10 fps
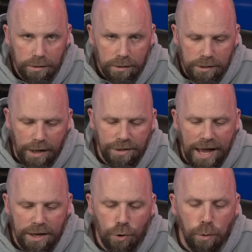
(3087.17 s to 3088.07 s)
Now
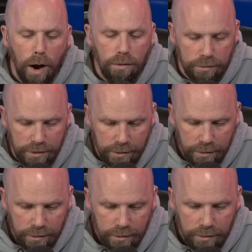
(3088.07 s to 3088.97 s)
that quote
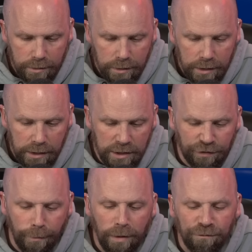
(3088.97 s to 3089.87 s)
is
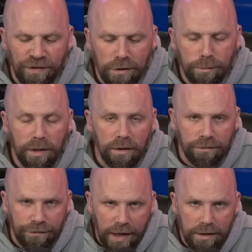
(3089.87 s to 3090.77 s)
from the film
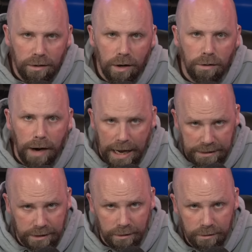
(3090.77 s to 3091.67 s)
Event
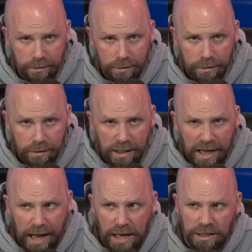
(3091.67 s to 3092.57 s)
Horizon.
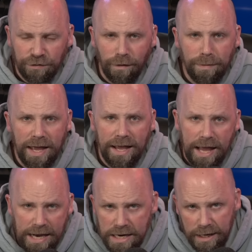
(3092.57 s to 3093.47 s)
And it's from the
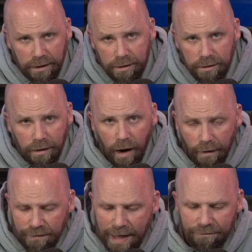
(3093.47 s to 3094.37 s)
ending
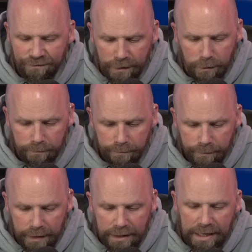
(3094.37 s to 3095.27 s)
of that film.
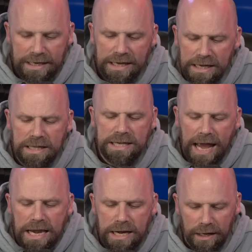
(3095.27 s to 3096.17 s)
And in the
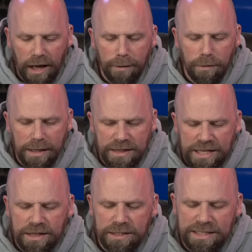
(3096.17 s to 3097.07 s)
ending, I
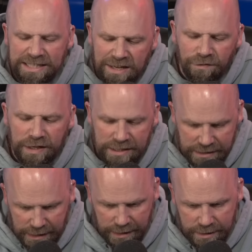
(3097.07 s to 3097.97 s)
think the significance
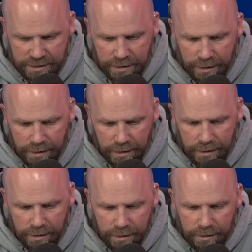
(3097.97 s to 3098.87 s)
is
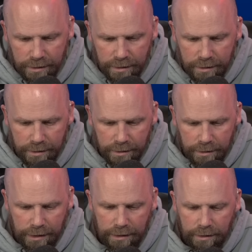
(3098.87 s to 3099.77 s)

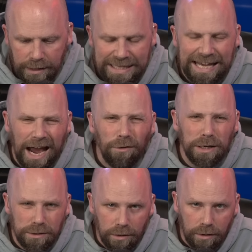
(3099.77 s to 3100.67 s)
that the
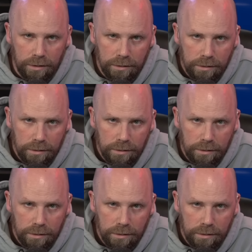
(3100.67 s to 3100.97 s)
character